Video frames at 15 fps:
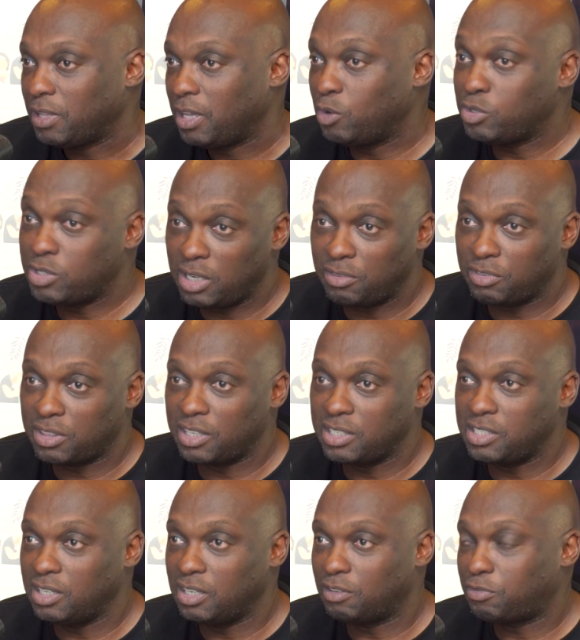And we still have a
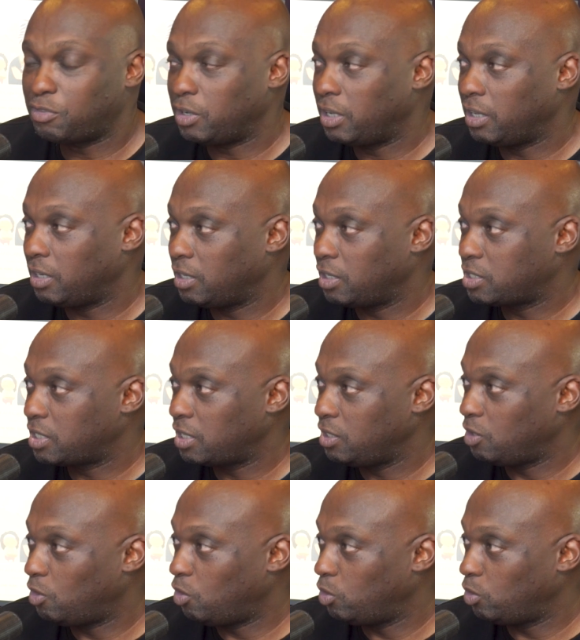13 and a
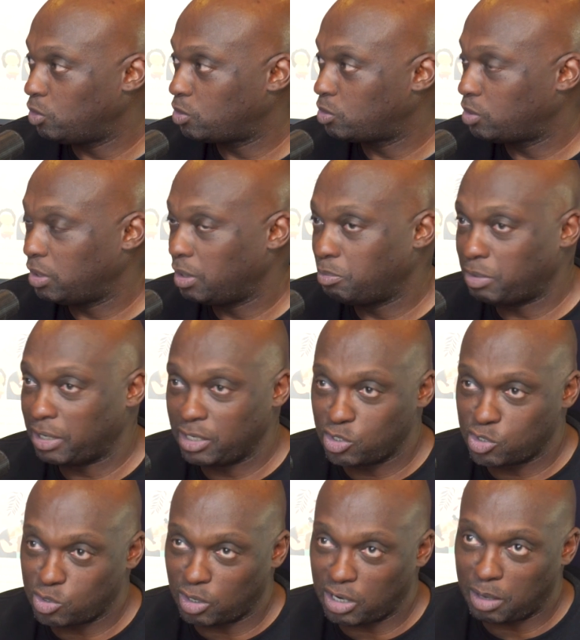10-year-old budding
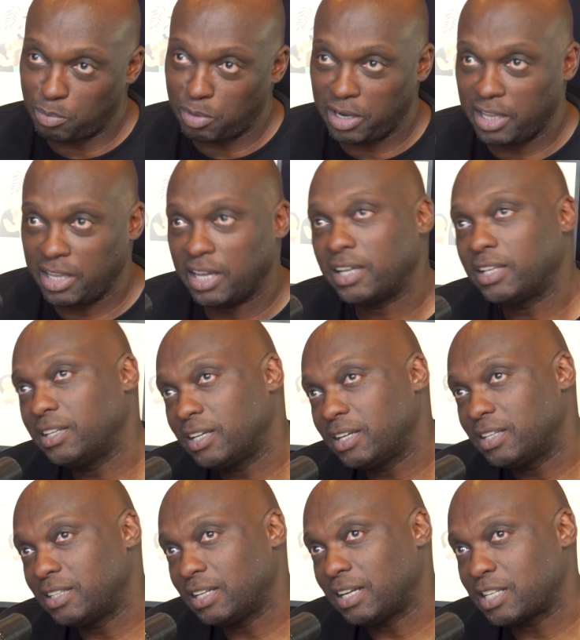soccer player.
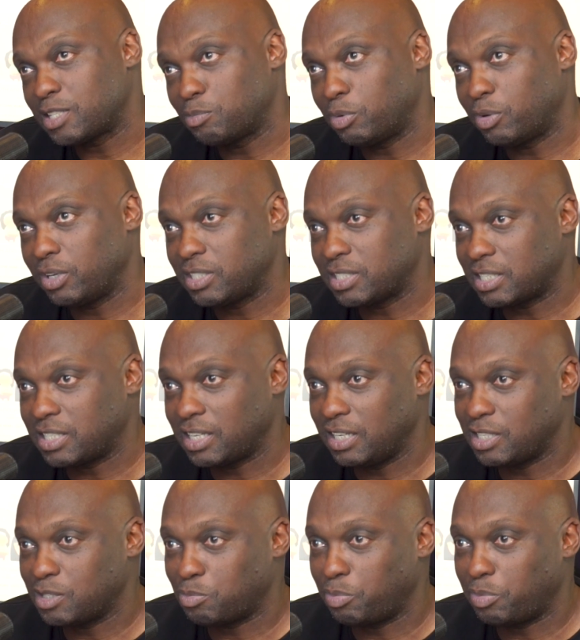The last born is a
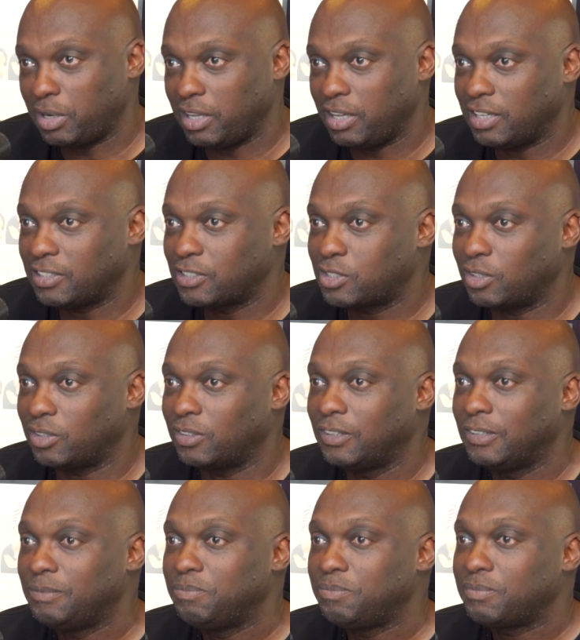tennis player. So
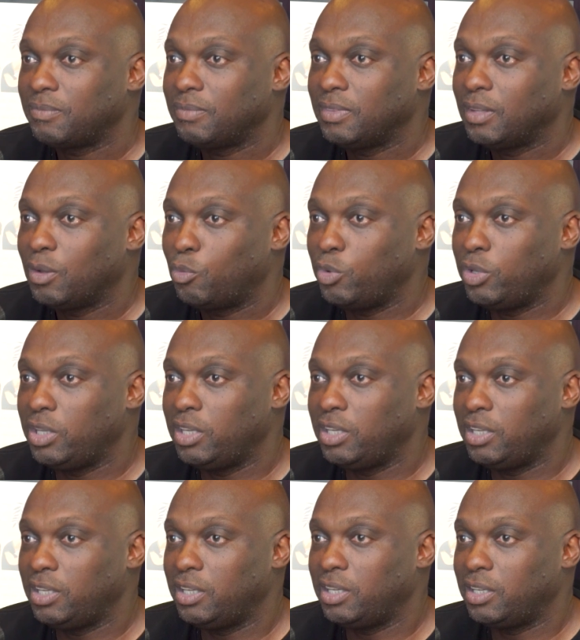
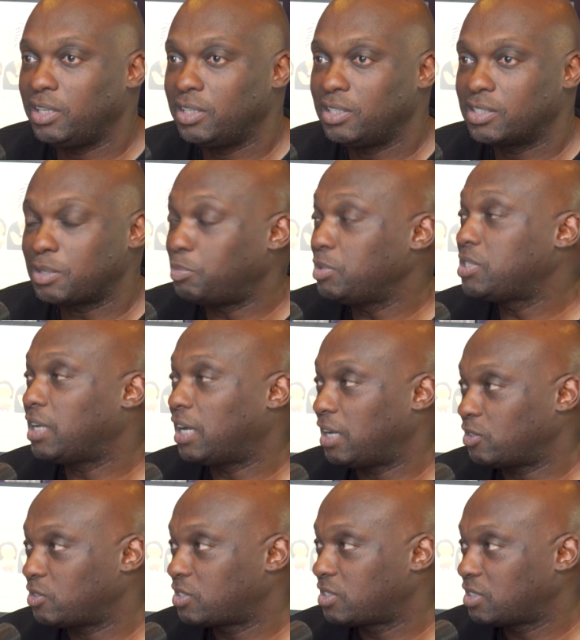it's a busy
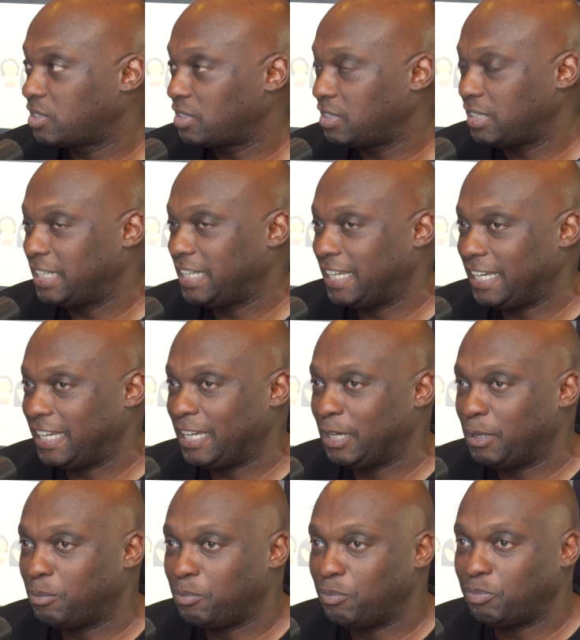house.
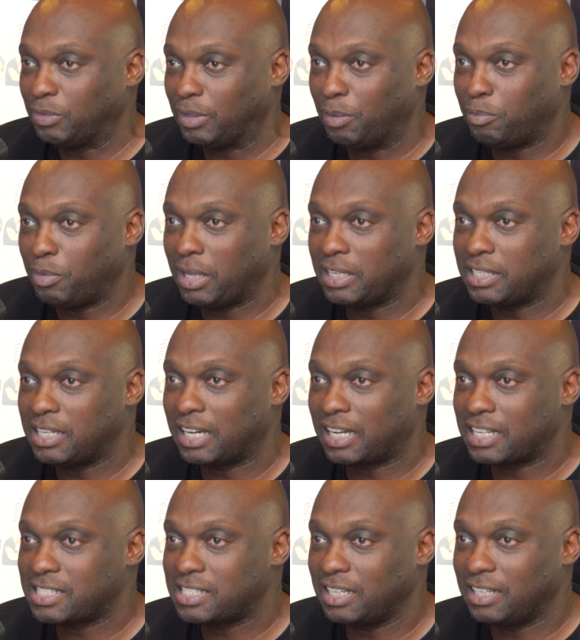But like
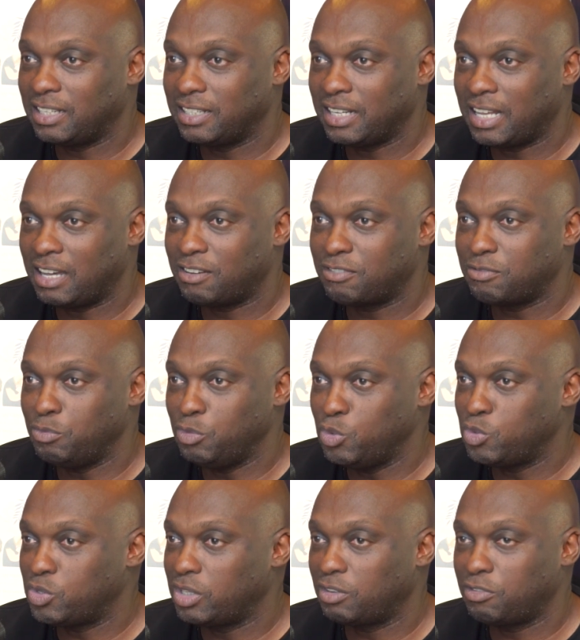I said, love,
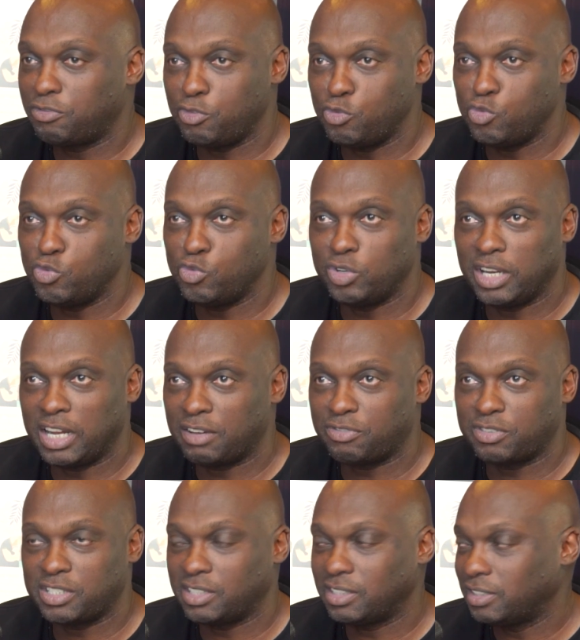music, food,
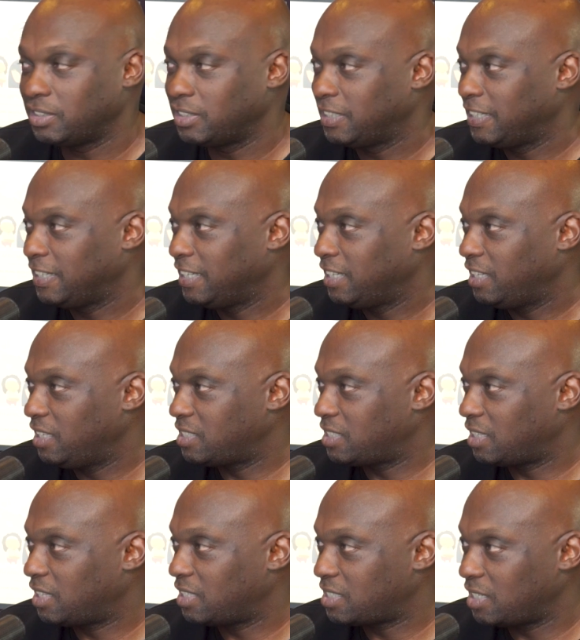laughter is
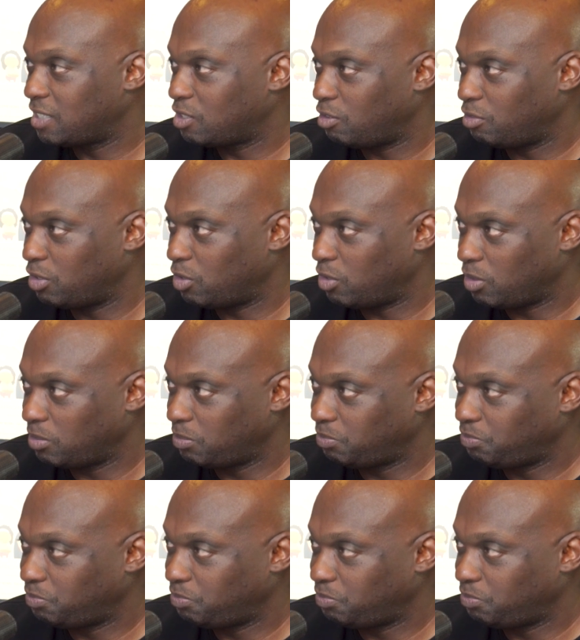at the center of it all.